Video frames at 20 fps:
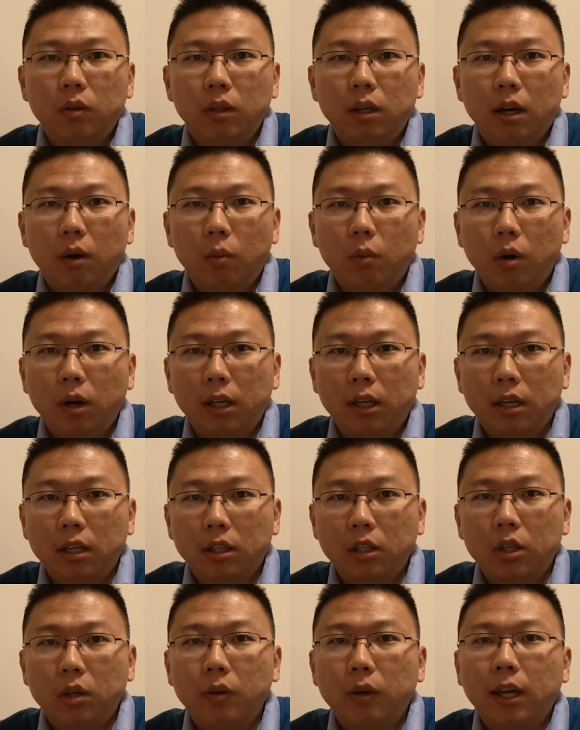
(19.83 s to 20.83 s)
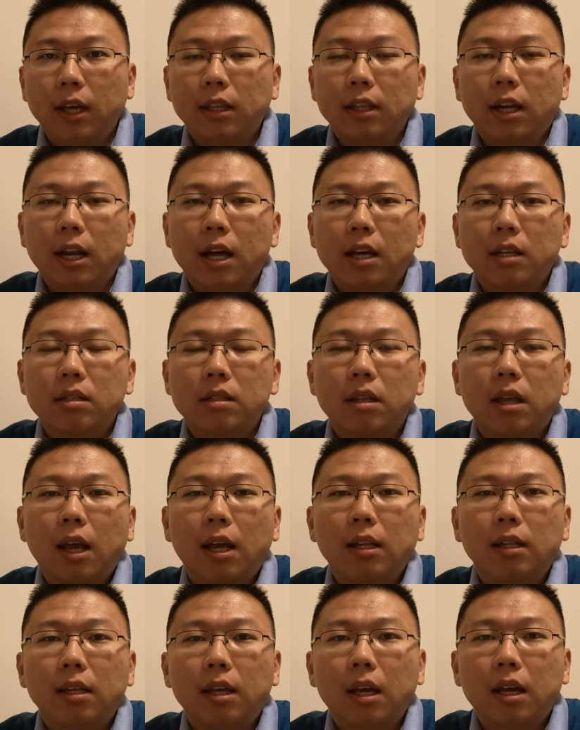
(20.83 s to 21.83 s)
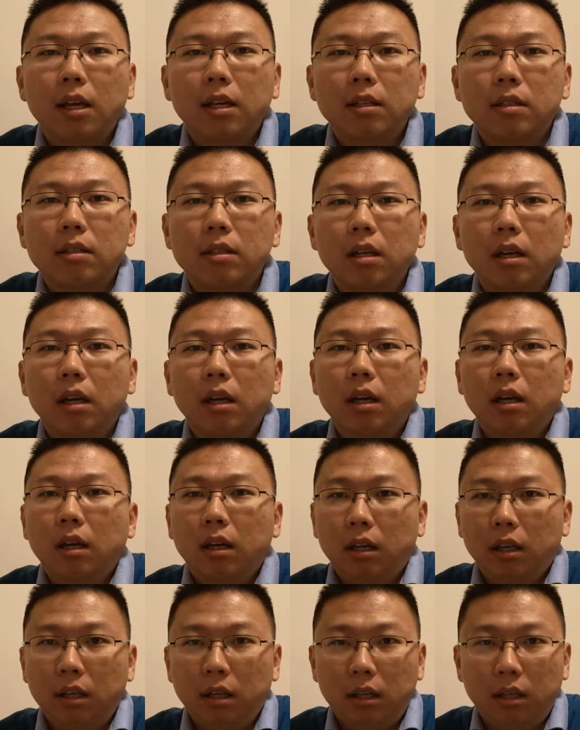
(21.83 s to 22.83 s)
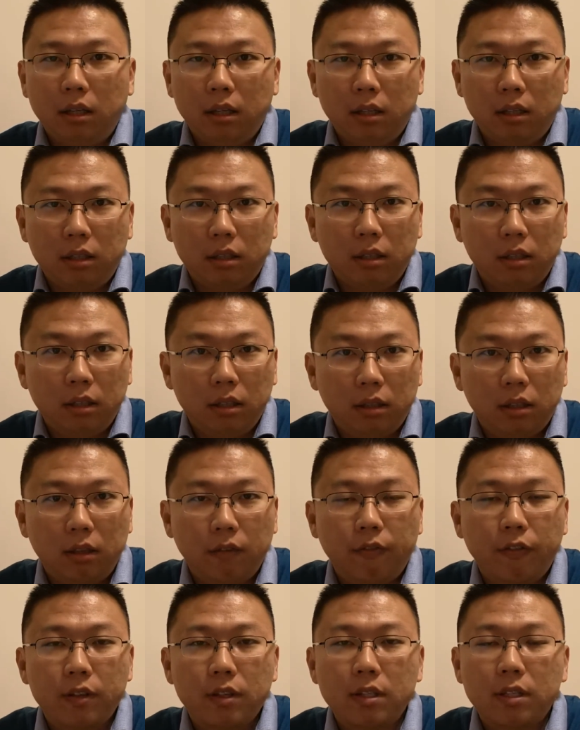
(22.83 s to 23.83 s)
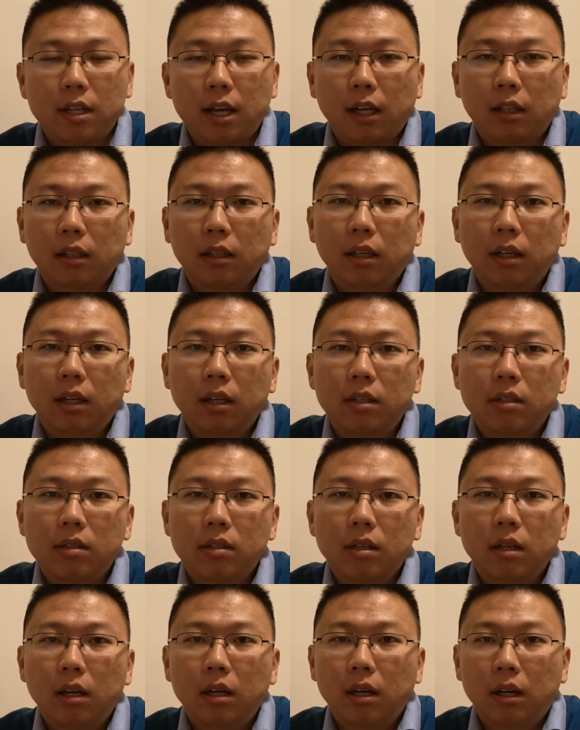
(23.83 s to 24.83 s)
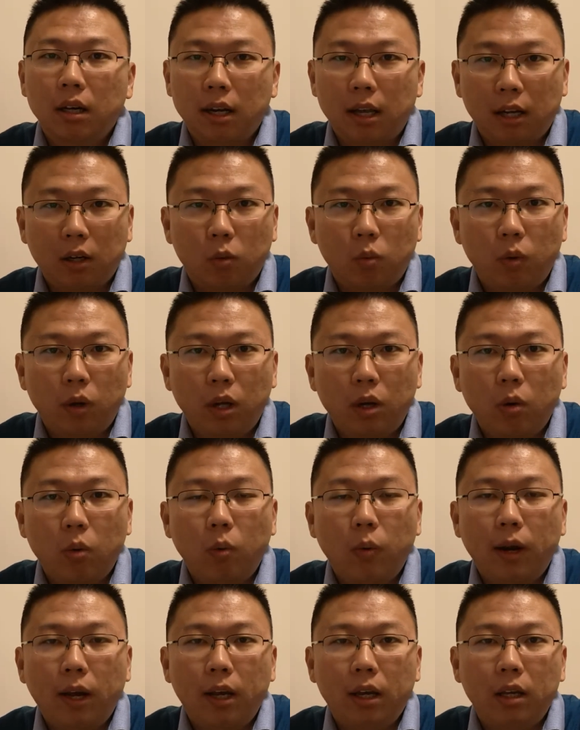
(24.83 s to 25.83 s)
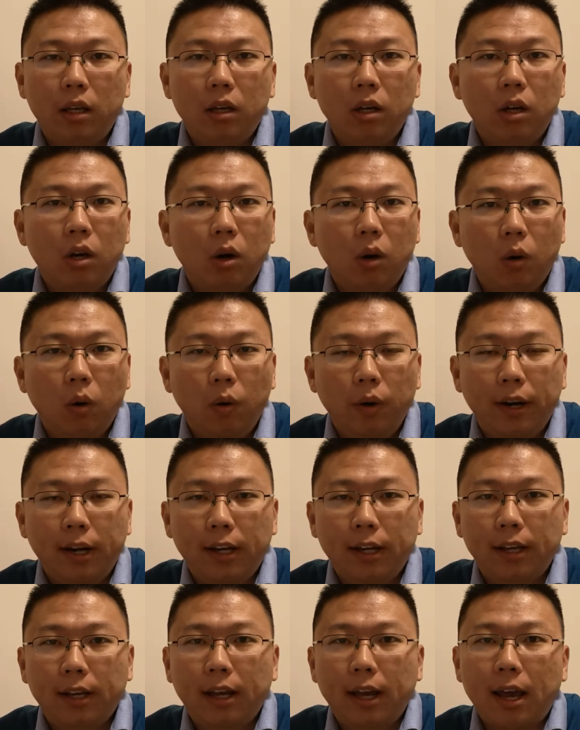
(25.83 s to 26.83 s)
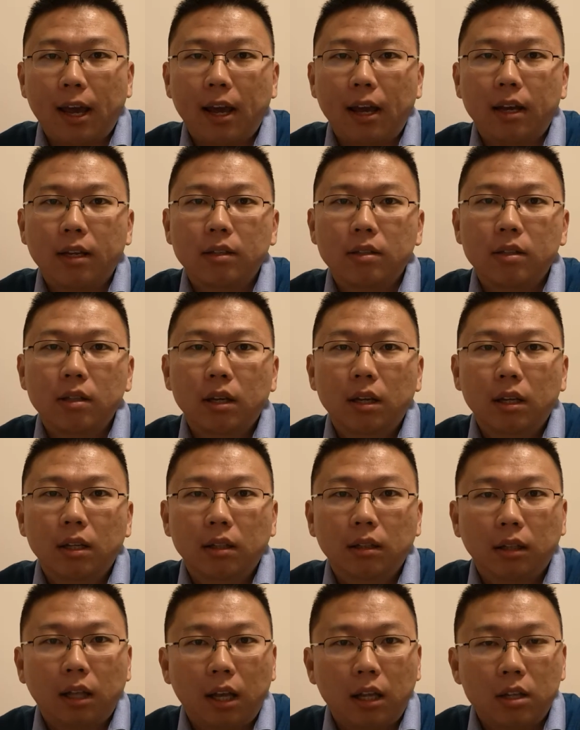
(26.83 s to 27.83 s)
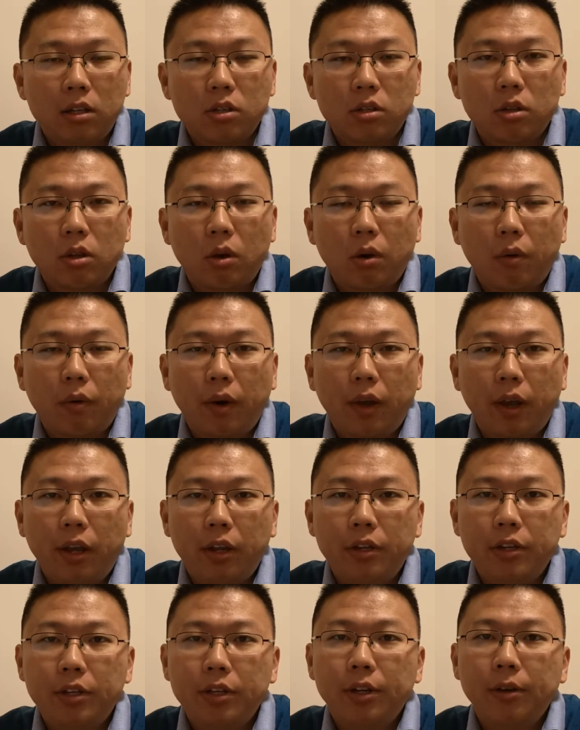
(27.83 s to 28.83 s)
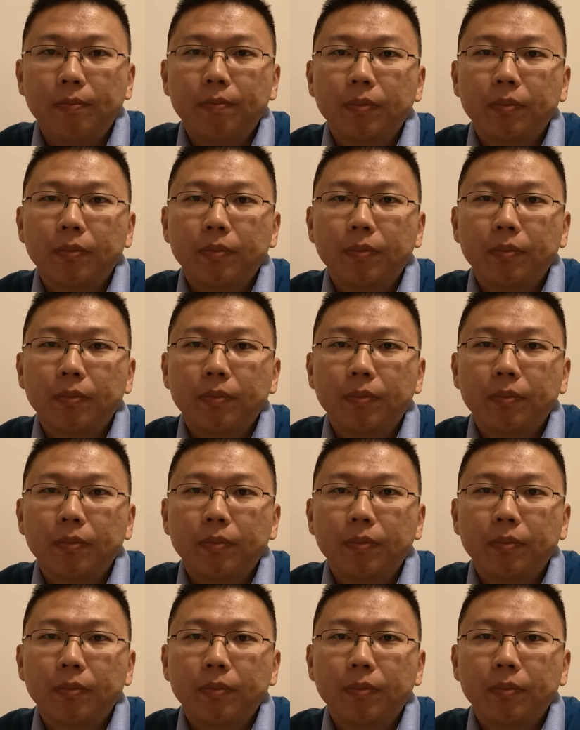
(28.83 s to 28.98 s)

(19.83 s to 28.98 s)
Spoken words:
I work in UK in the last 10 years in different sectors like railway, oil and gas, data storage.